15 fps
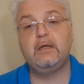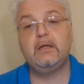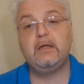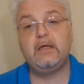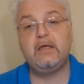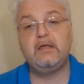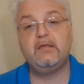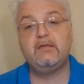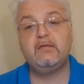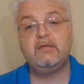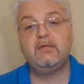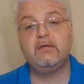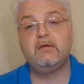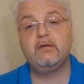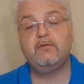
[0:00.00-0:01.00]

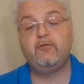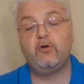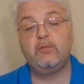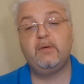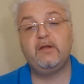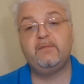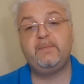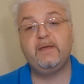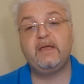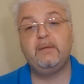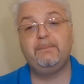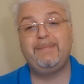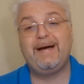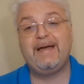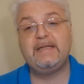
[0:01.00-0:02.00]
is, formally speaking,
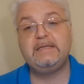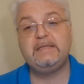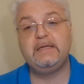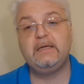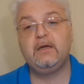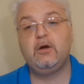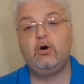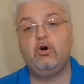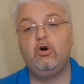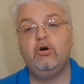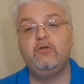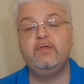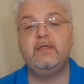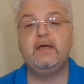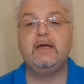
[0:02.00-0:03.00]
binding
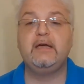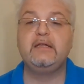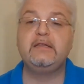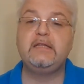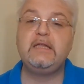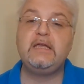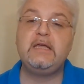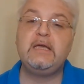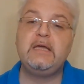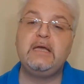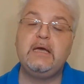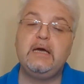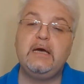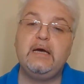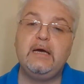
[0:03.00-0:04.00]
on the